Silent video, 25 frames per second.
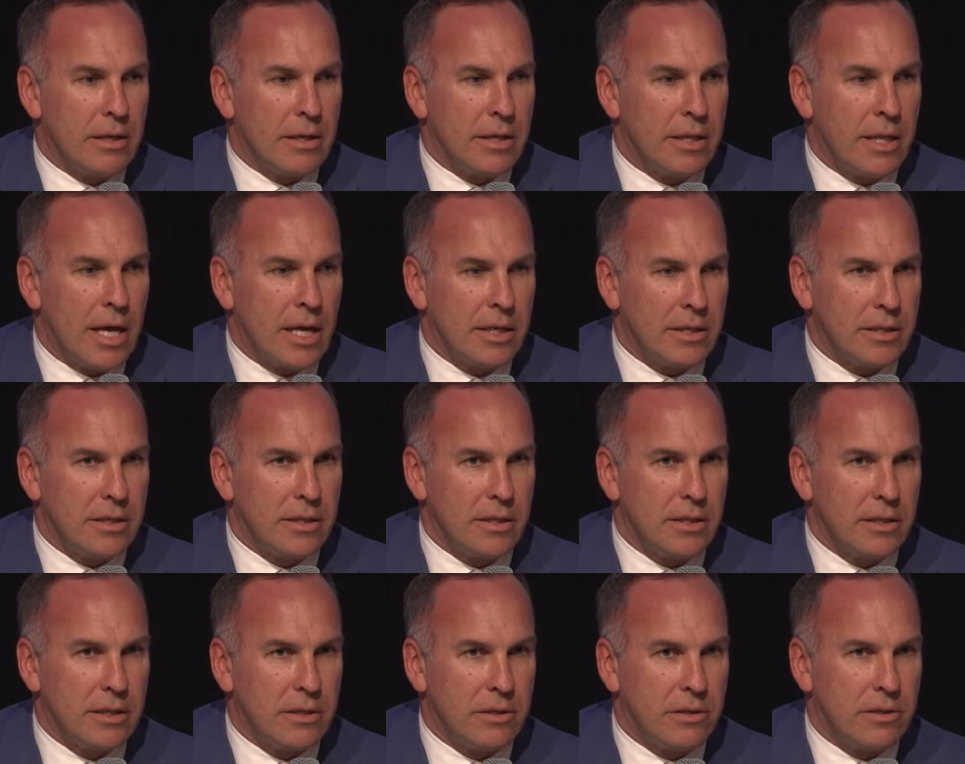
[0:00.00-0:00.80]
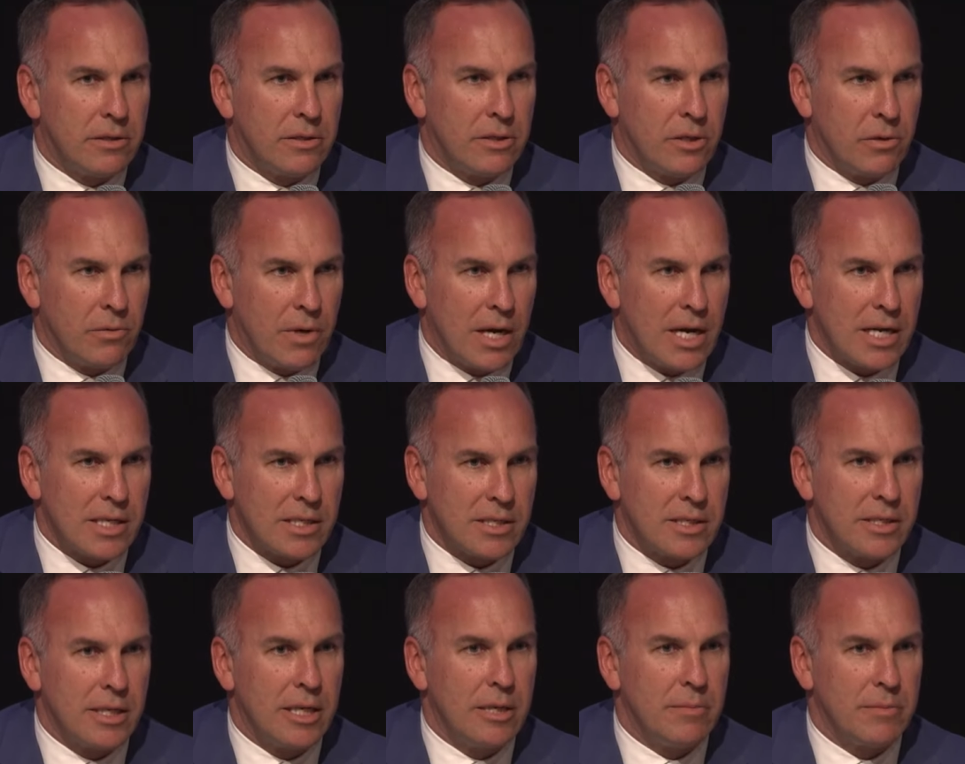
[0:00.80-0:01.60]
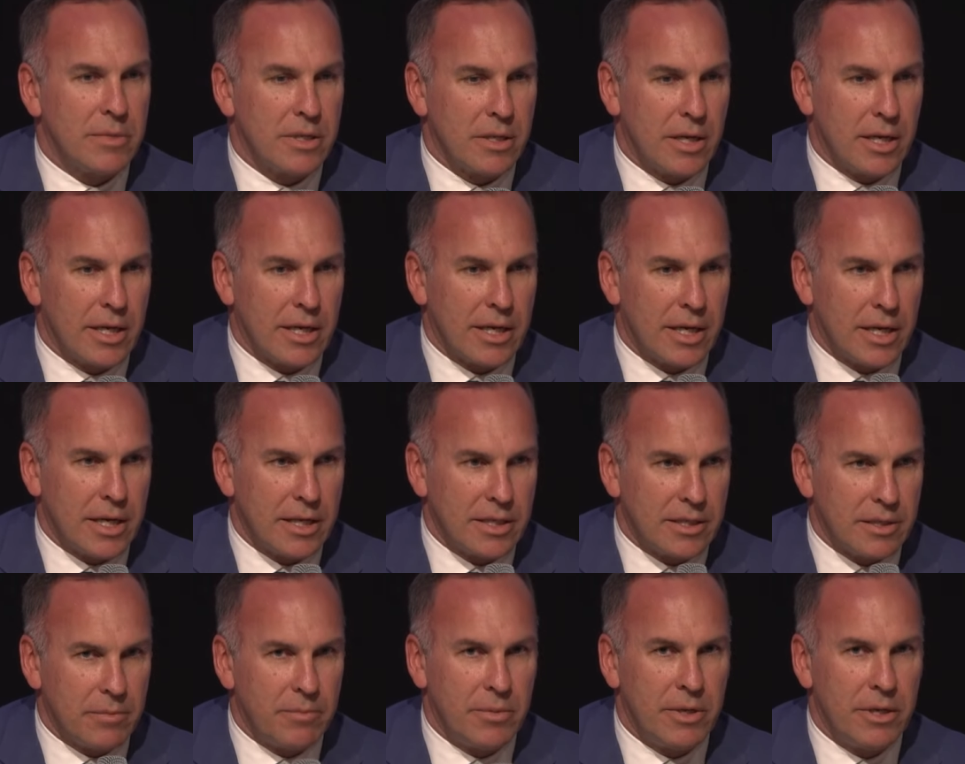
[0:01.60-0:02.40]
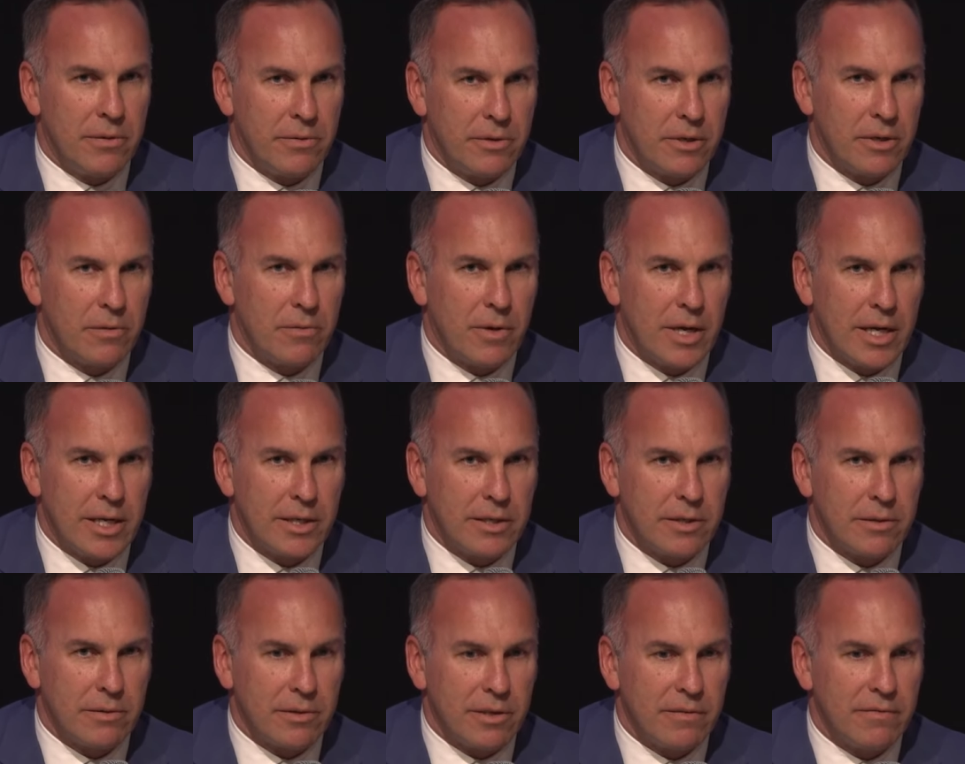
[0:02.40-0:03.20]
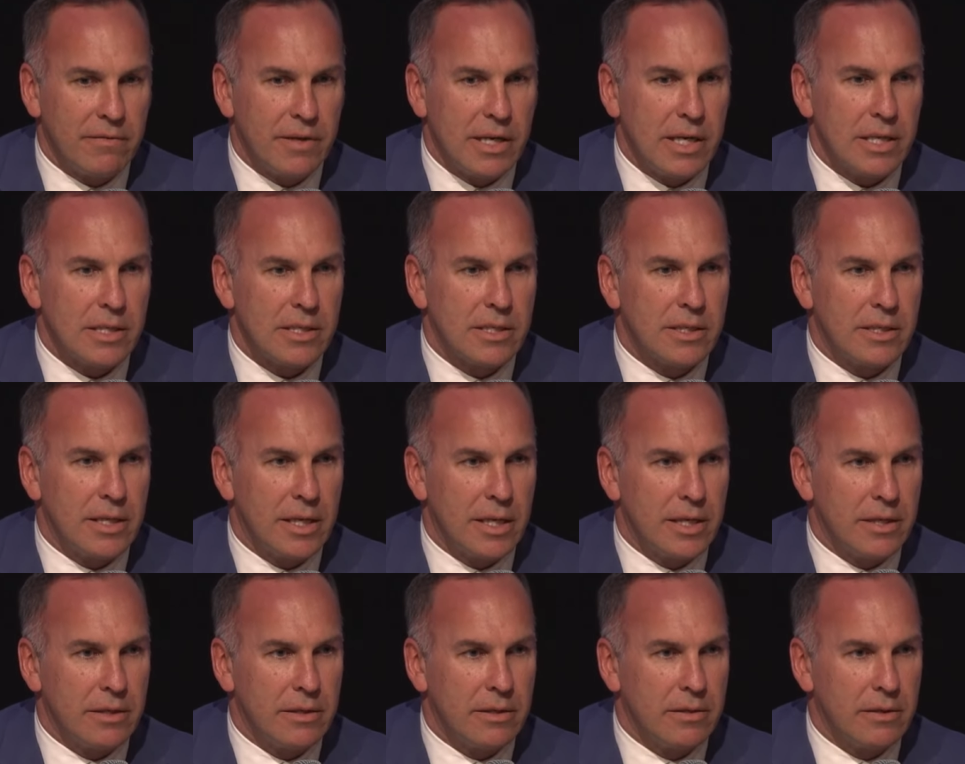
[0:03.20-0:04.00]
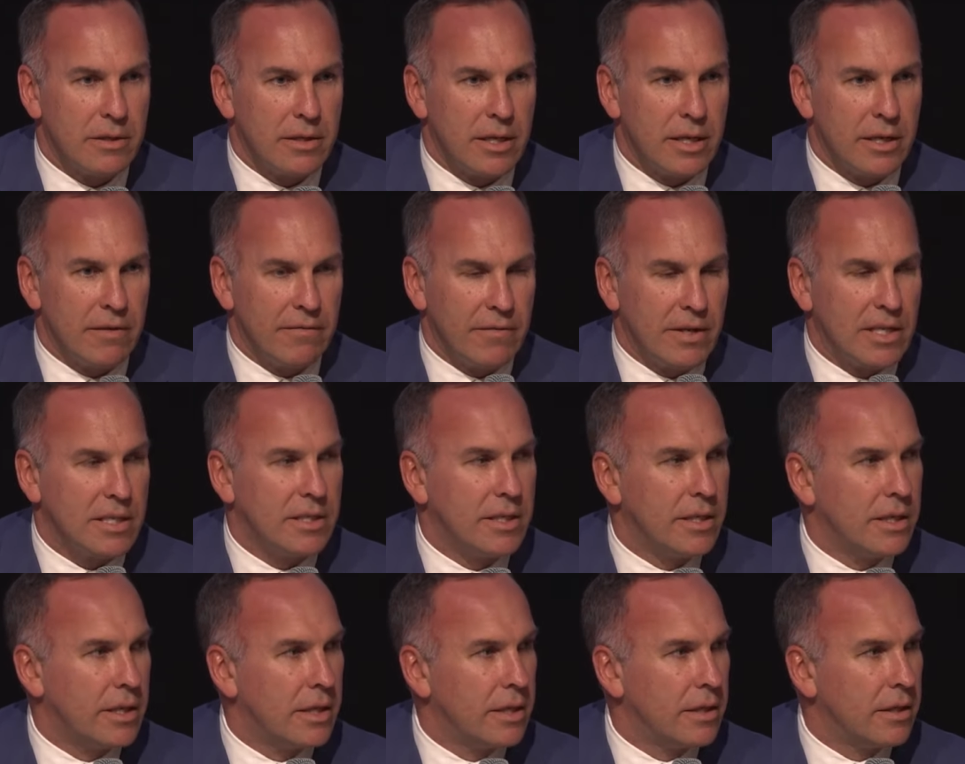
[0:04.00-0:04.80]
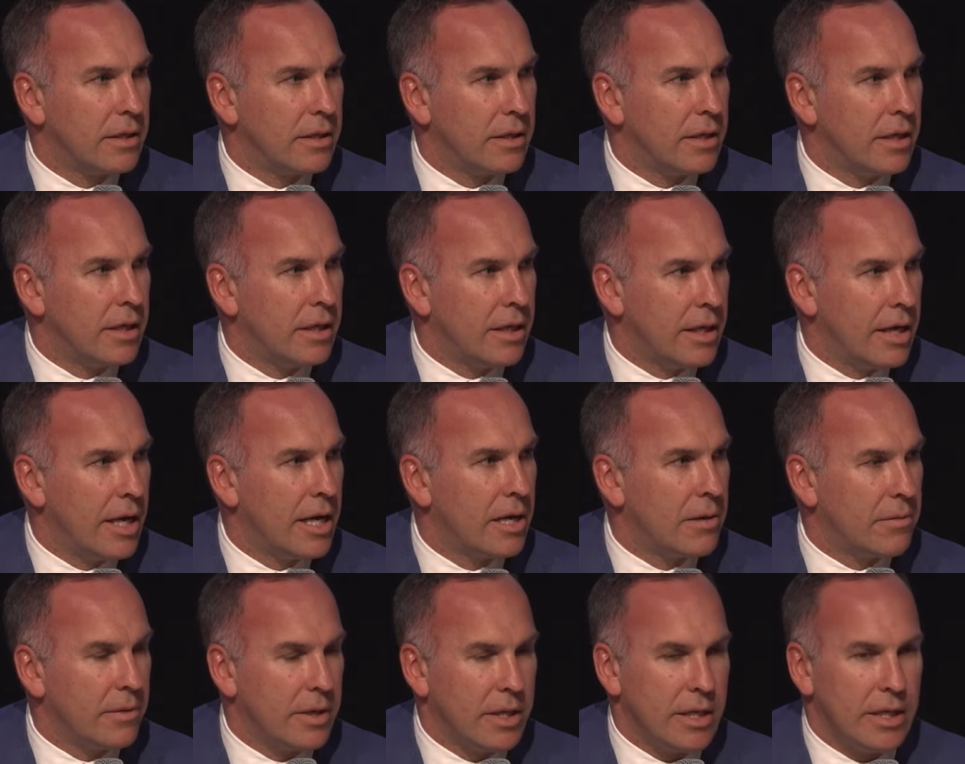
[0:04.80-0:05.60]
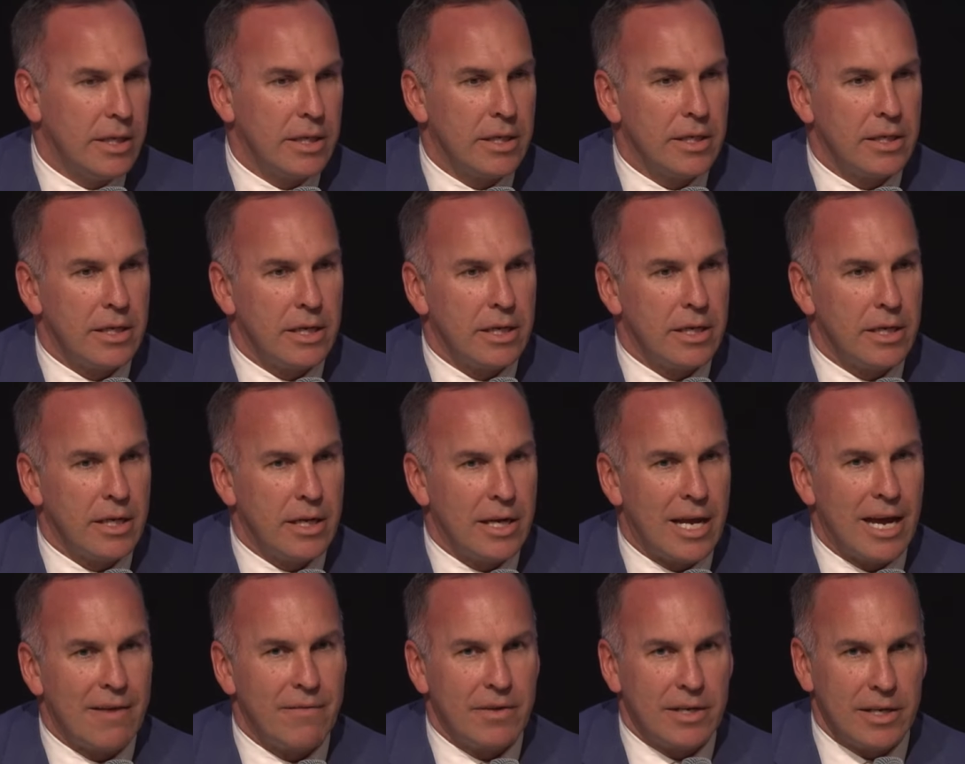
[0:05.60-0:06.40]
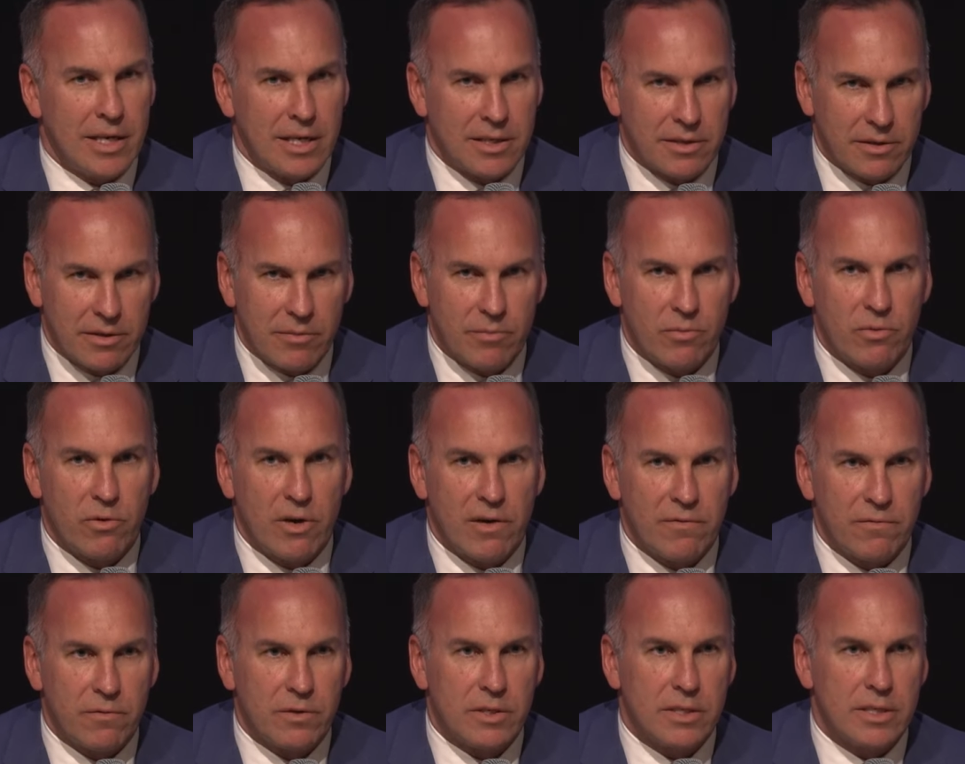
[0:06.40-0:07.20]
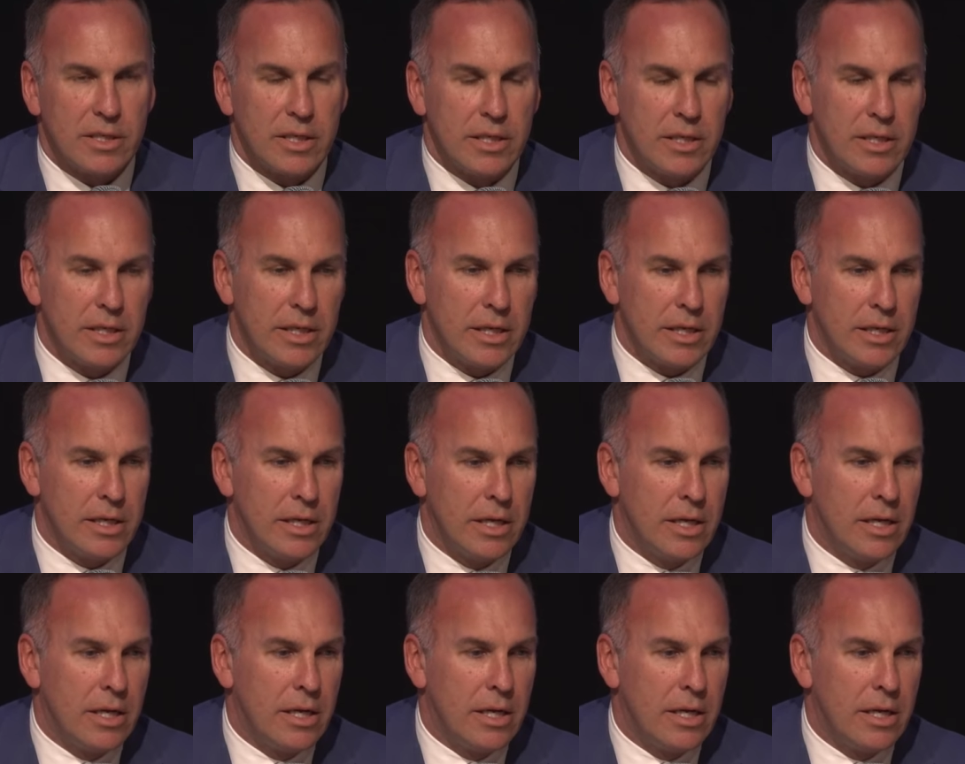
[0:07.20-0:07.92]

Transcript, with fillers: that to us seems like a superior way to invest than investing in the equity and having that sort of preference in the